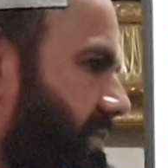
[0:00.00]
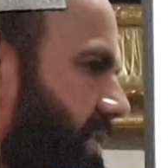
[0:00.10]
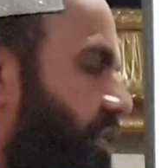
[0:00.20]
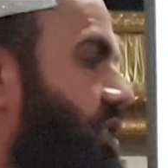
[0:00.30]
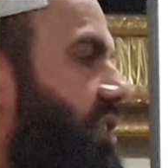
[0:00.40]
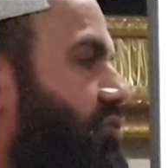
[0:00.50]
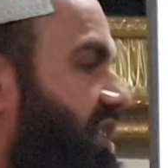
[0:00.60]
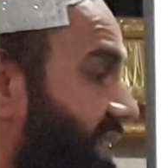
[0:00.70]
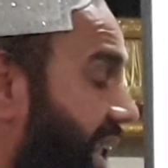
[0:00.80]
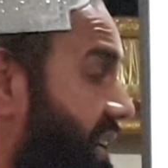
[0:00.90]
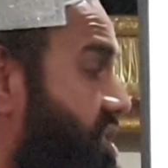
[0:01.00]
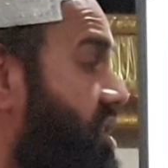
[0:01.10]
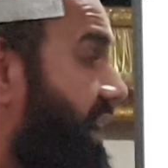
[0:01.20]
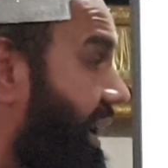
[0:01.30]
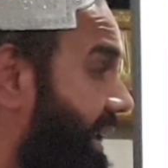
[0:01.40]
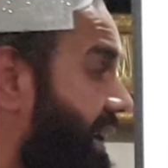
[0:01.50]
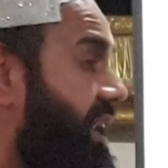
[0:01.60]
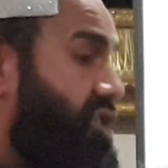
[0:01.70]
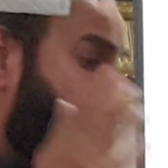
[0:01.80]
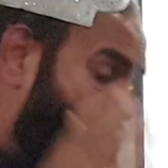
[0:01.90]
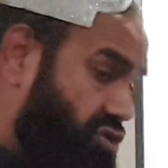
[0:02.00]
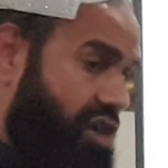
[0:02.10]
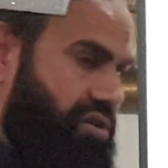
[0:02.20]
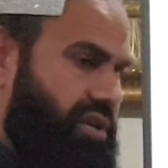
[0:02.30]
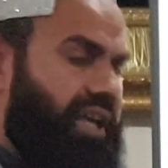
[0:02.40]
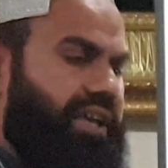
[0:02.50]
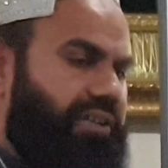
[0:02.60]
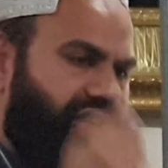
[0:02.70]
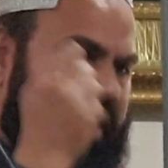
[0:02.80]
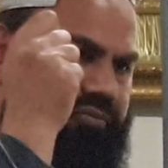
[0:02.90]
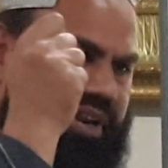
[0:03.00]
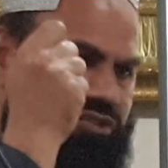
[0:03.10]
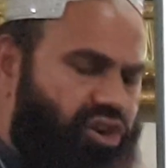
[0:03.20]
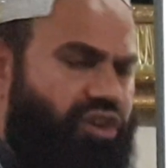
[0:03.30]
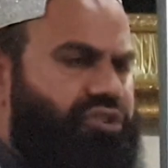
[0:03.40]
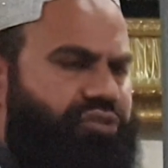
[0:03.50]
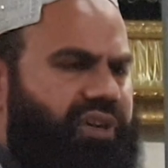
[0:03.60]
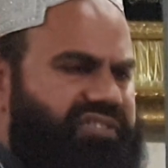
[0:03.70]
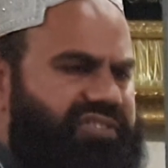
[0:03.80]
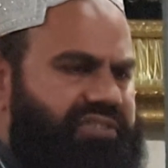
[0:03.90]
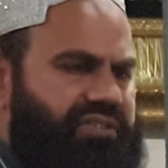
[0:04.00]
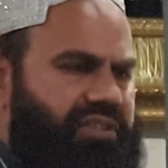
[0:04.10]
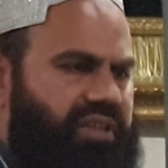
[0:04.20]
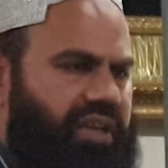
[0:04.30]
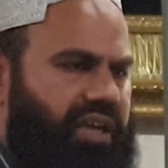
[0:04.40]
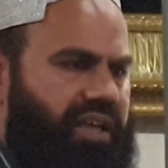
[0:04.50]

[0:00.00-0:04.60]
You can translate in English wrong if they have done wrong to us. Yeah.